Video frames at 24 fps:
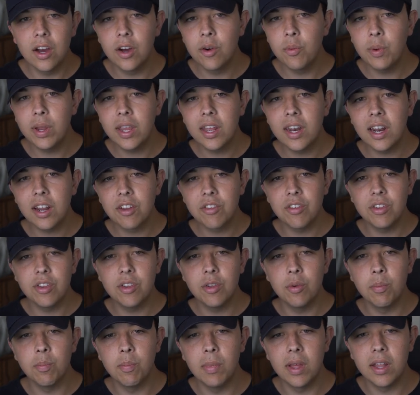We can actually
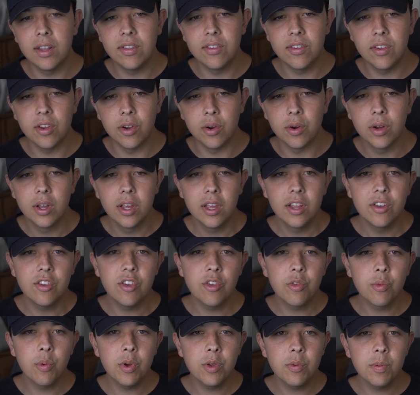do mid too.
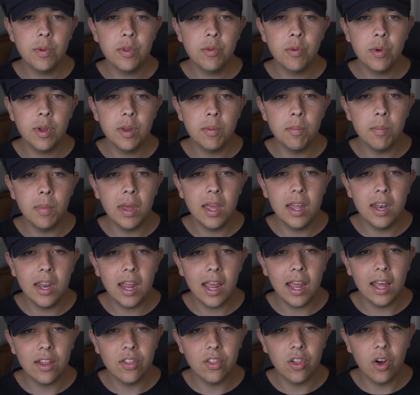Just switch between mid
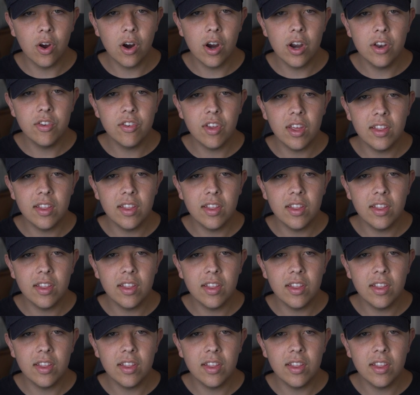and large,